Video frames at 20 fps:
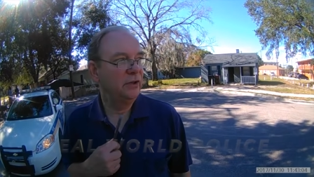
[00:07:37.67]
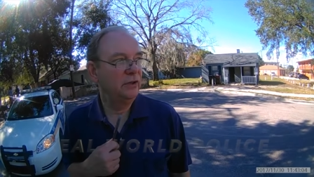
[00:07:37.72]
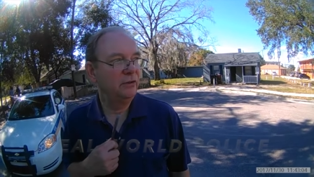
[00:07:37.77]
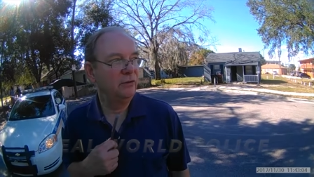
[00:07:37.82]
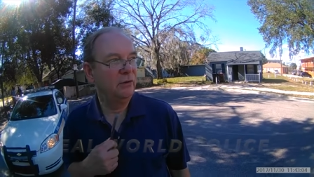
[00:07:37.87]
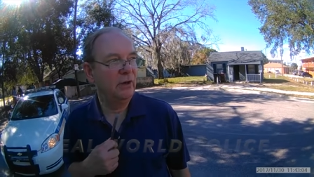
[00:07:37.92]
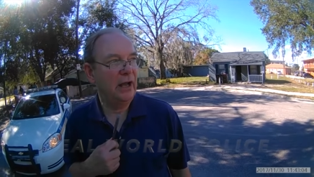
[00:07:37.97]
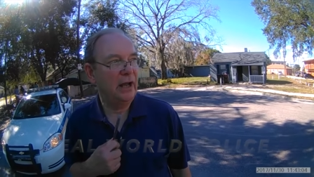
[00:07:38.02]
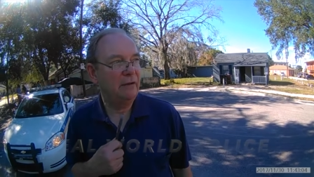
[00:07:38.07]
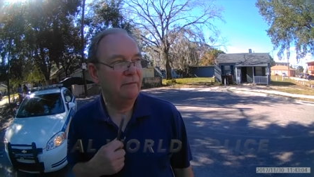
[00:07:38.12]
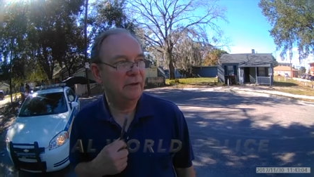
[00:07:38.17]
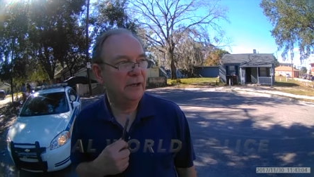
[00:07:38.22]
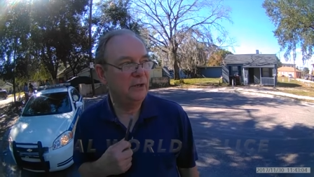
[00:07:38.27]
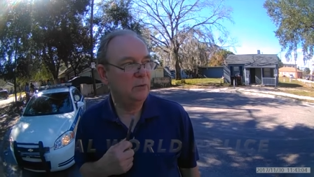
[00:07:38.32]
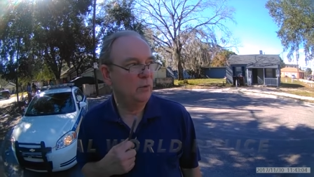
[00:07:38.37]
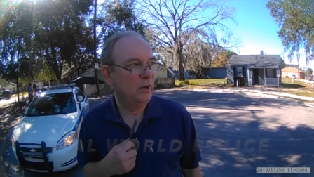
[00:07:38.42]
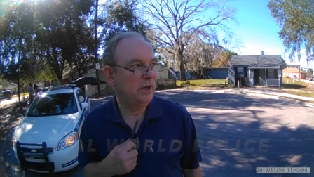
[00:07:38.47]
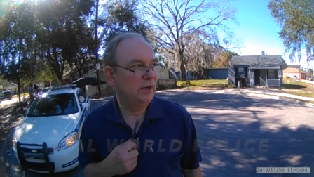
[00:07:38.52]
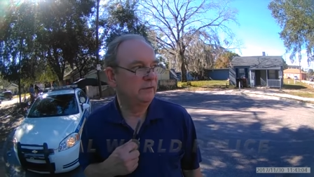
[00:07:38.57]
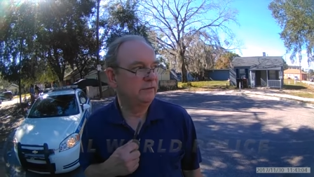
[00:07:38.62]
Do you have any
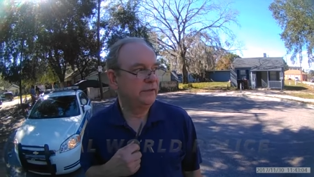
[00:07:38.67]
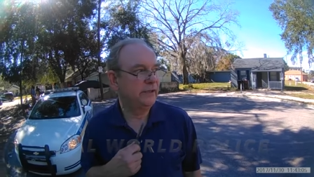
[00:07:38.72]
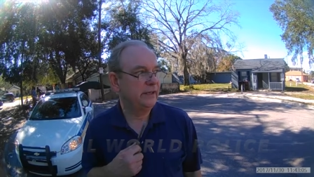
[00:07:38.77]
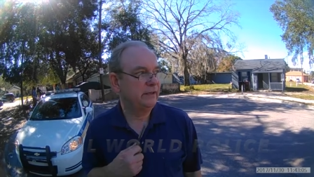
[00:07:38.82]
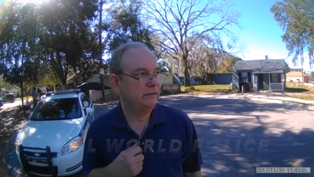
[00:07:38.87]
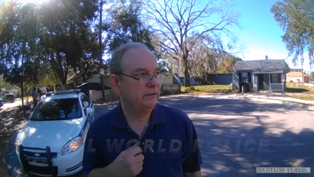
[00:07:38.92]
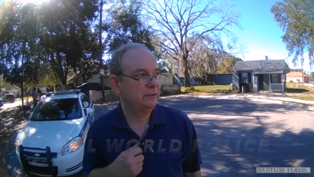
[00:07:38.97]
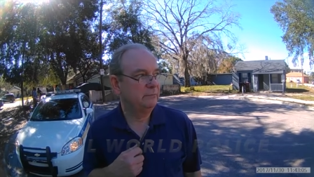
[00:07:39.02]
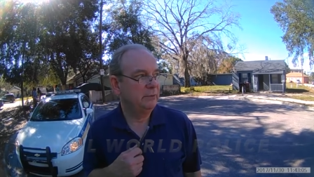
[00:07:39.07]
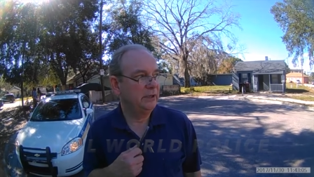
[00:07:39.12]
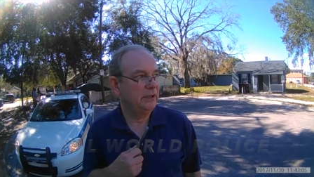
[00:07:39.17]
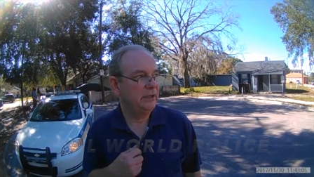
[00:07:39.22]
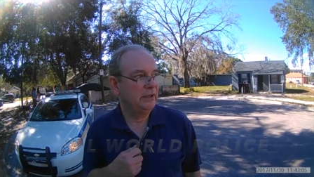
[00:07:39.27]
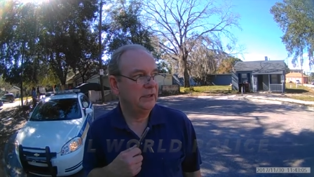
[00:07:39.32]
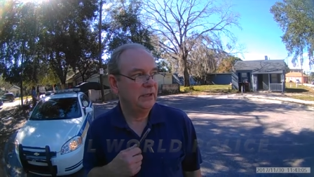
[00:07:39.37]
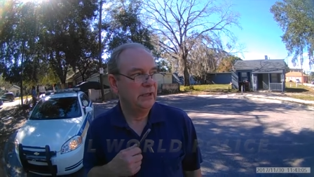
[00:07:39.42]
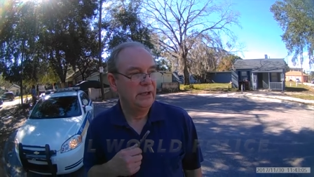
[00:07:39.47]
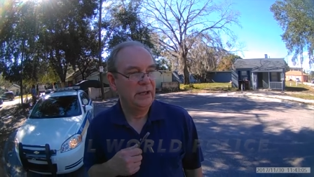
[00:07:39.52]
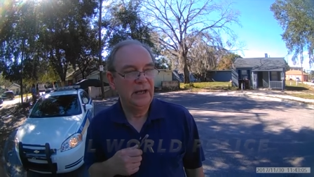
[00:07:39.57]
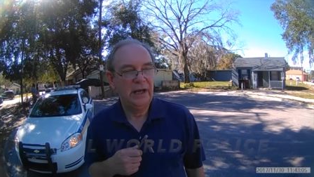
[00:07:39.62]
way of telling me
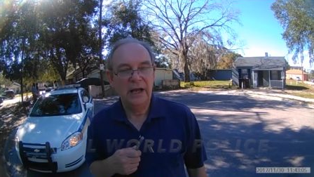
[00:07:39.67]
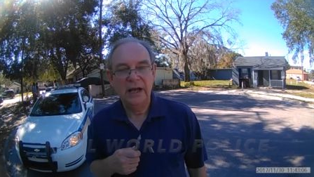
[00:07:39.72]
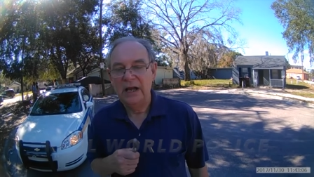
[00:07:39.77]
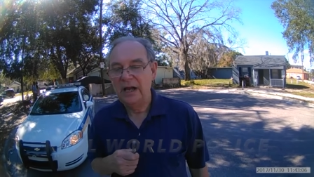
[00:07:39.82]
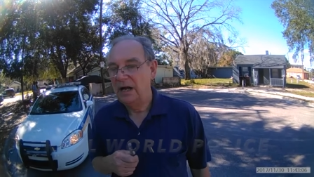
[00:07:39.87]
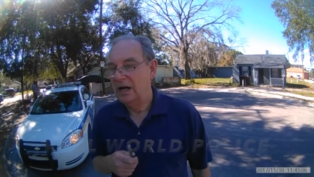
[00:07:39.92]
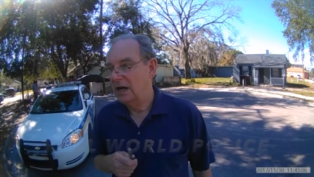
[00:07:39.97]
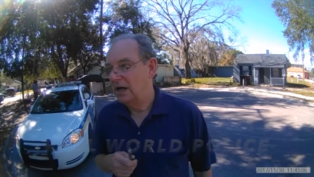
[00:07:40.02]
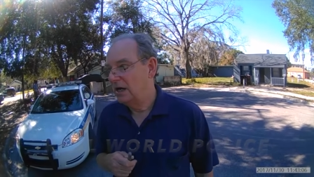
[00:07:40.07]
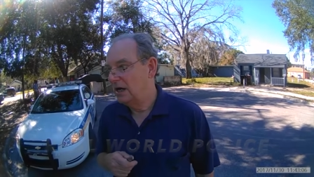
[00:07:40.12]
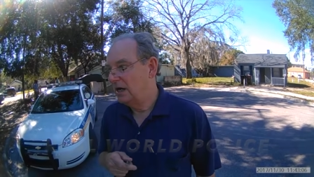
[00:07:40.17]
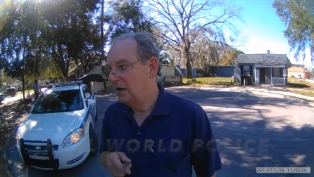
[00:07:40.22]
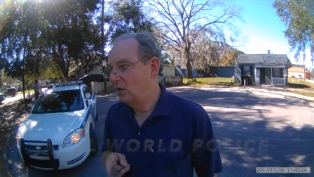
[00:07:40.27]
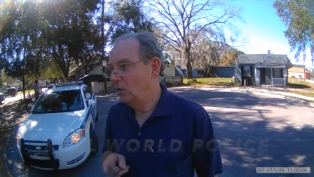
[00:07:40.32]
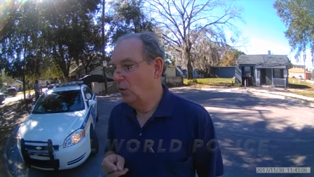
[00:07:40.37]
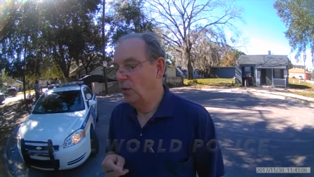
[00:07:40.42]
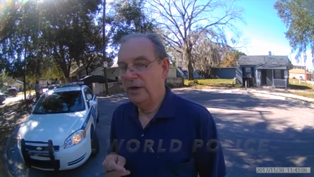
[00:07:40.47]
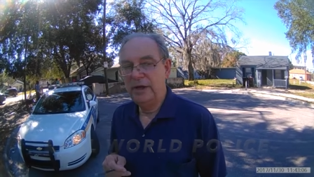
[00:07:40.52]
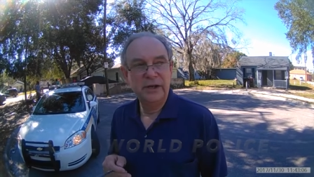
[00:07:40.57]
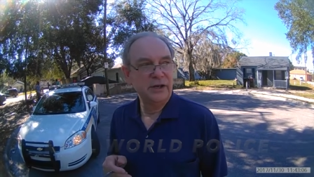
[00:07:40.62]
uh,
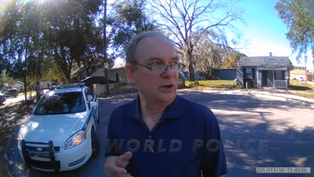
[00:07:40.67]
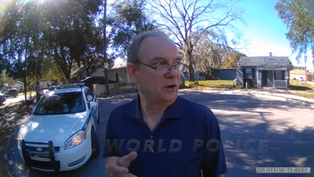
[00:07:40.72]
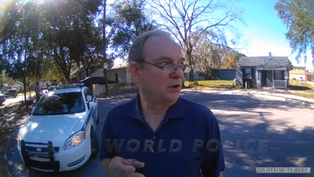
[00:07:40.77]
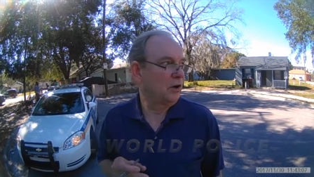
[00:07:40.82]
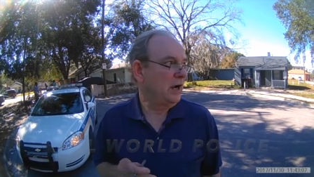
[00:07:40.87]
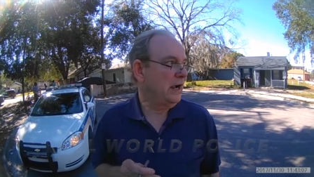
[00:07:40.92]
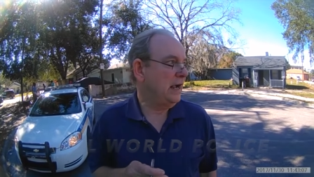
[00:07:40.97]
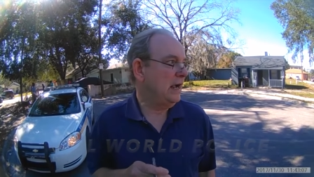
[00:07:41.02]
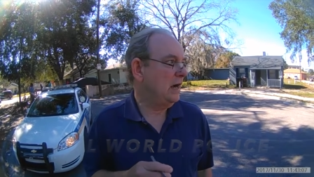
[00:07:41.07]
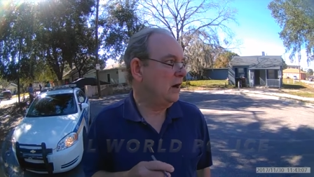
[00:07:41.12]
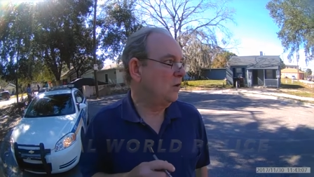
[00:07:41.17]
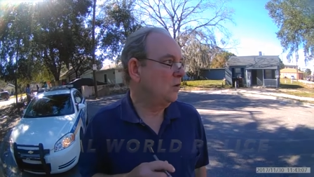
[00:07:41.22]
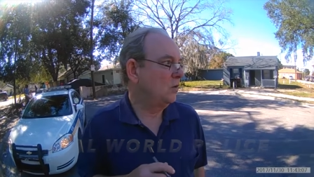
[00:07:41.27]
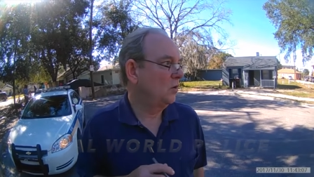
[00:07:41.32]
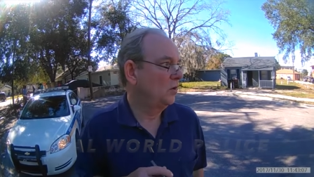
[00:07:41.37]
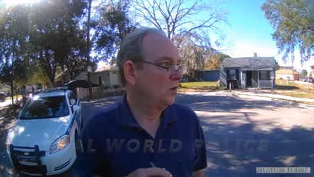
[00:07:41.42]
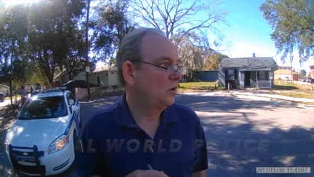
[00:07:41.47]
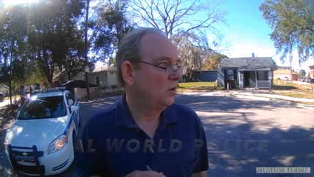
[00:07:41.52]
when or how